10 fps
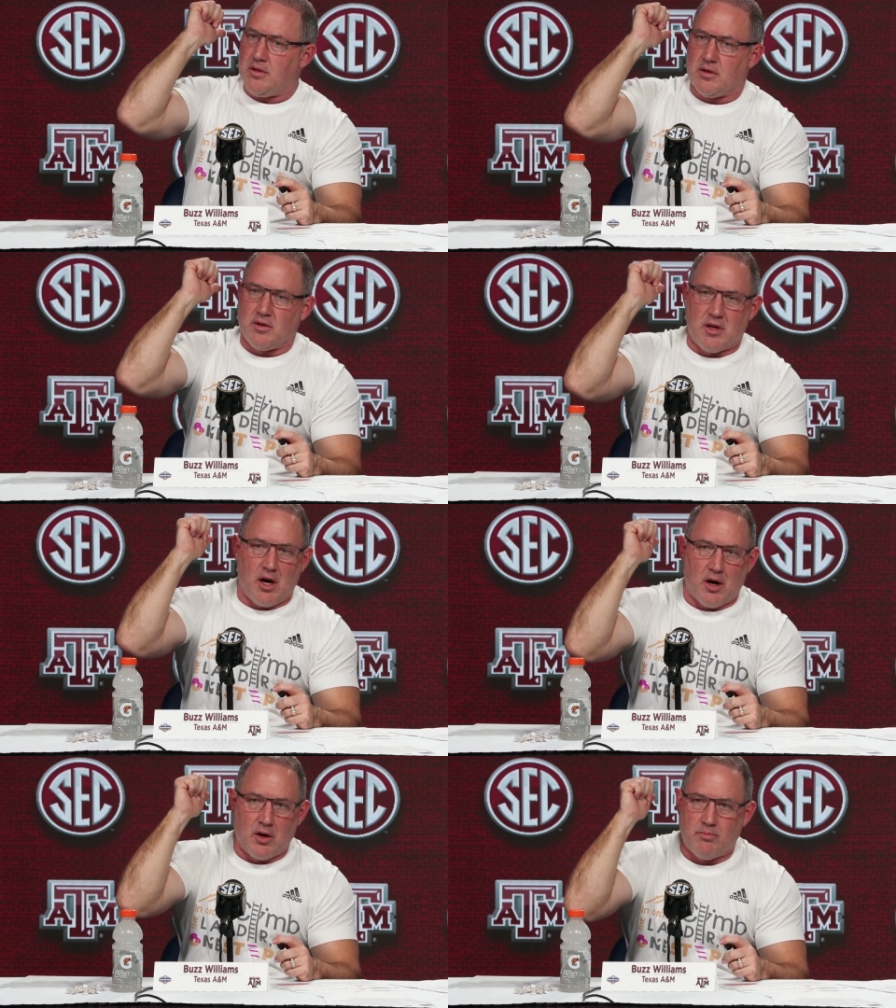
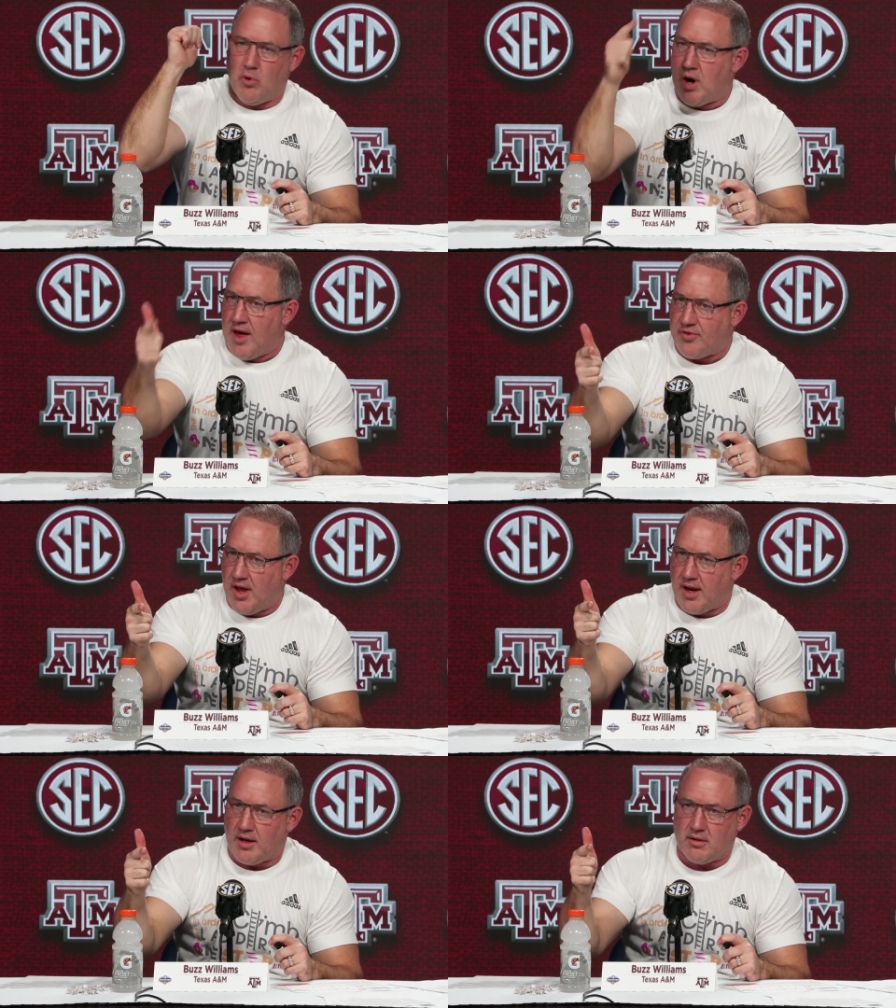They're more
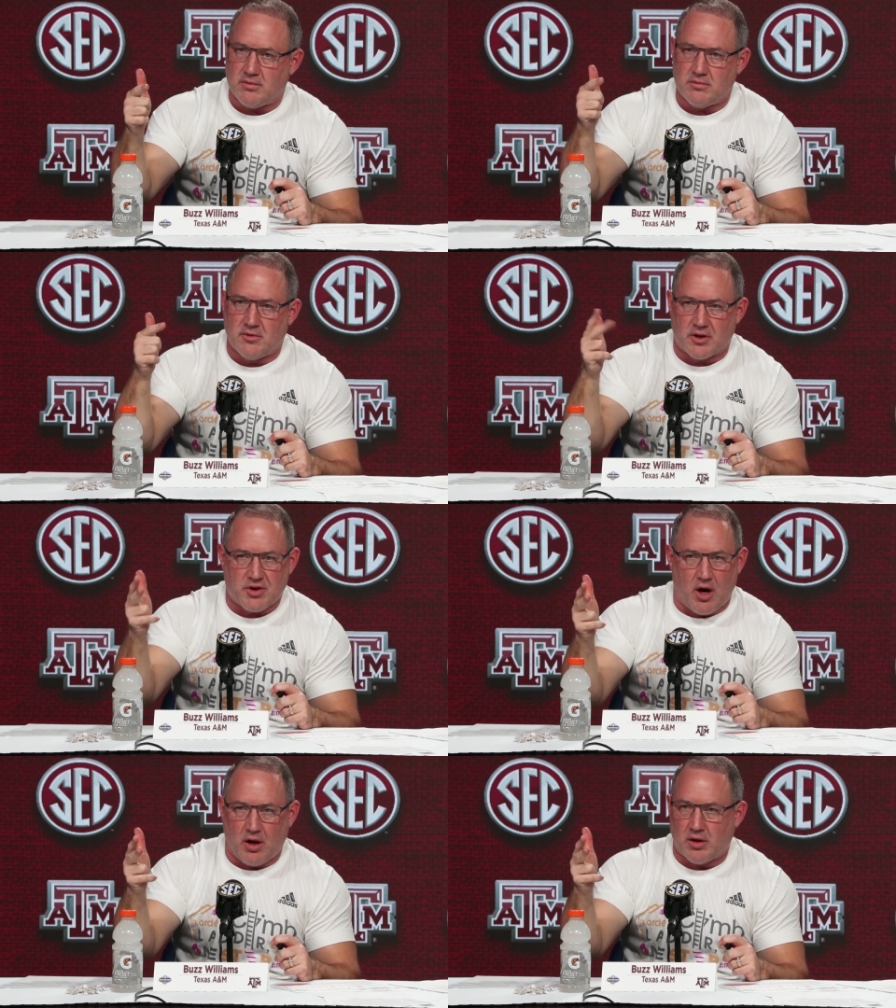athletic. They're
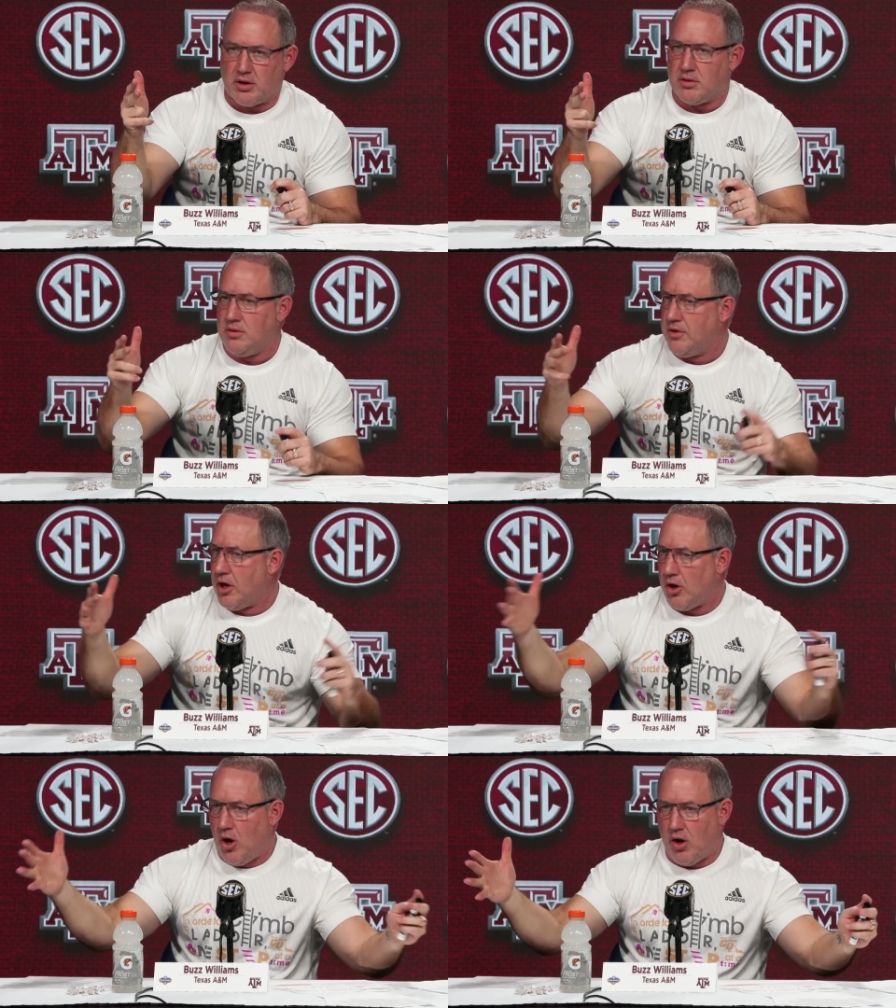taller.
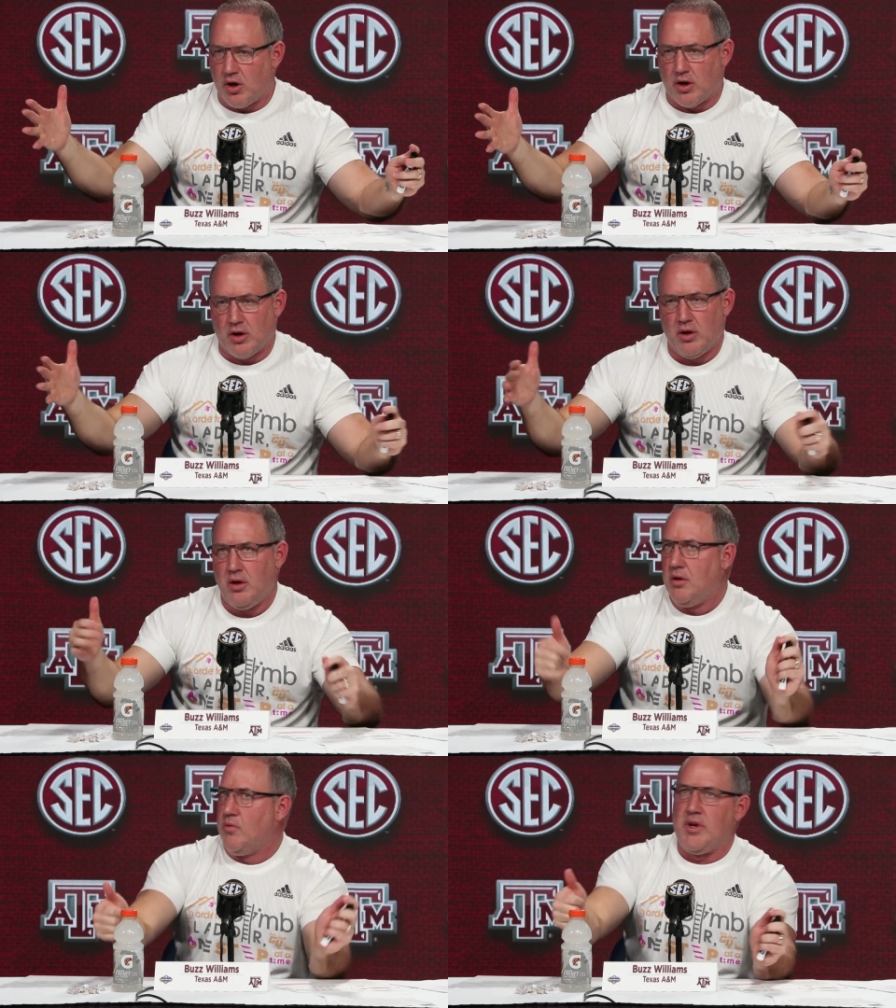They're longer.
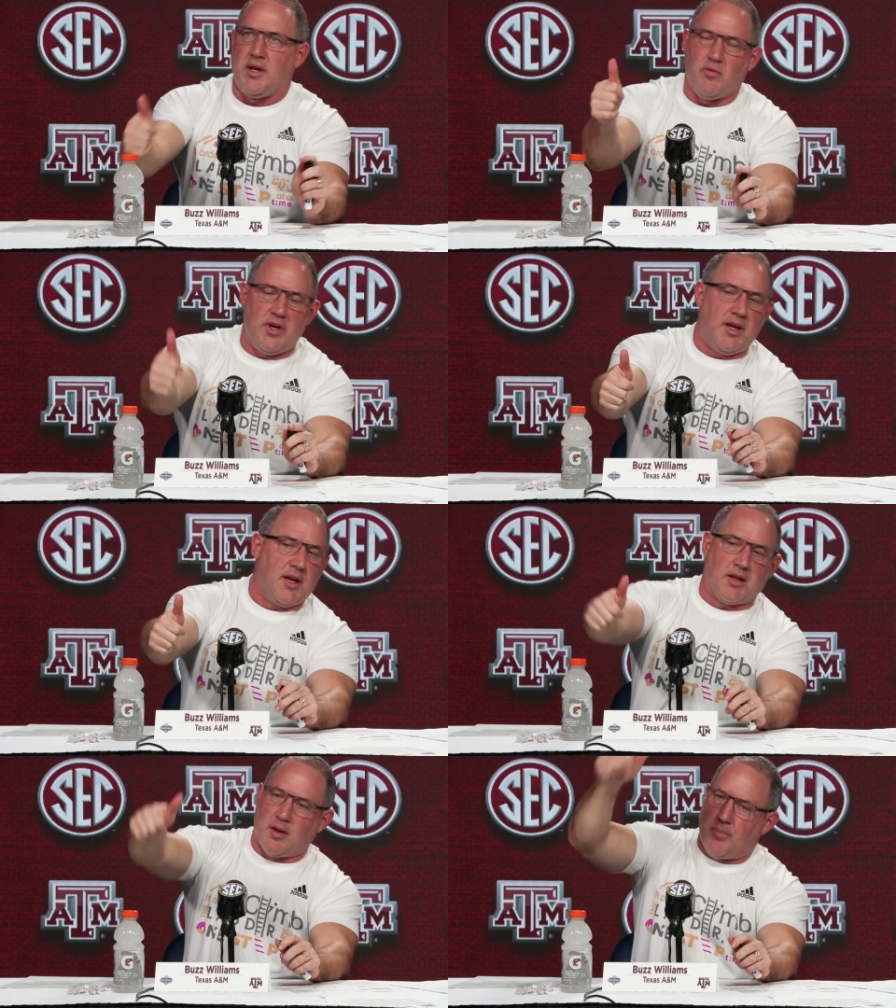We need to
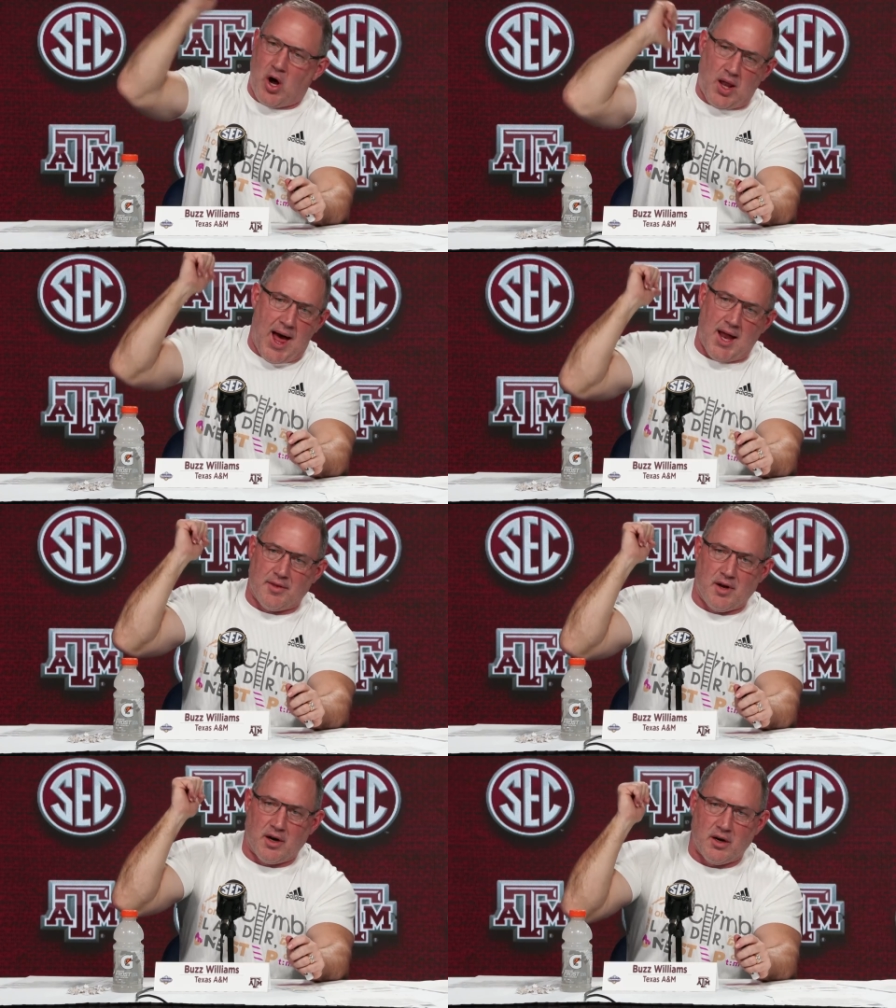get the ball out
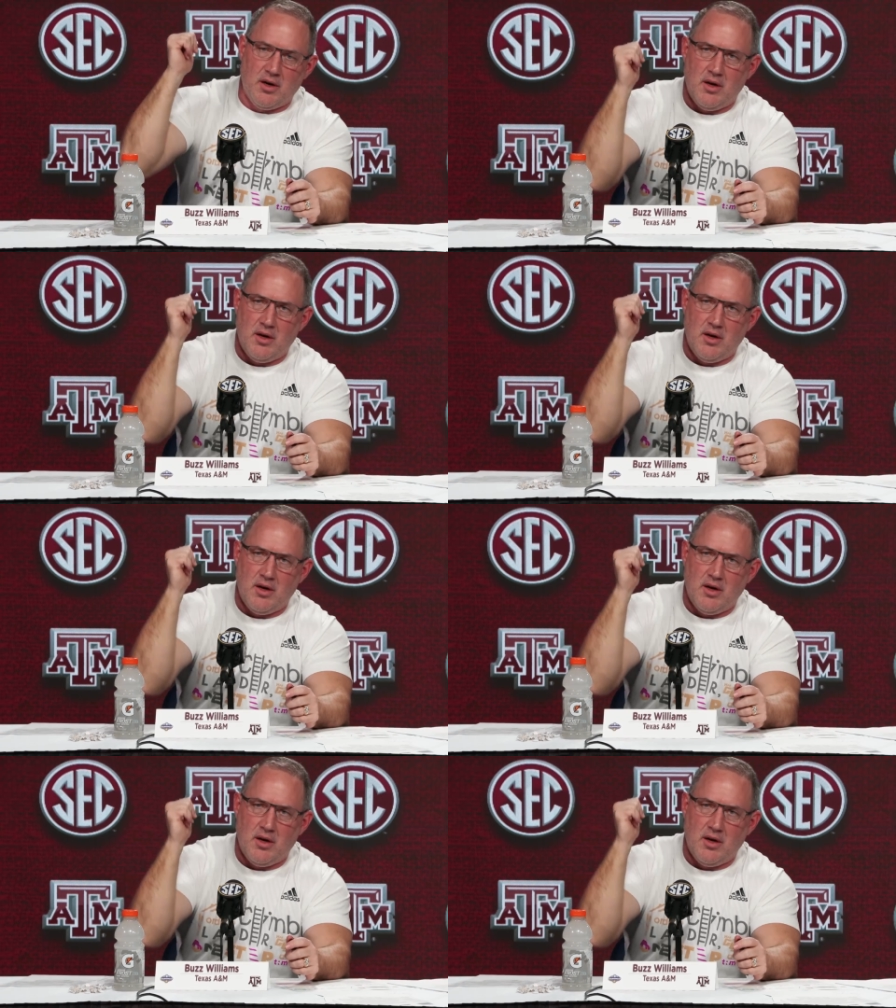of there.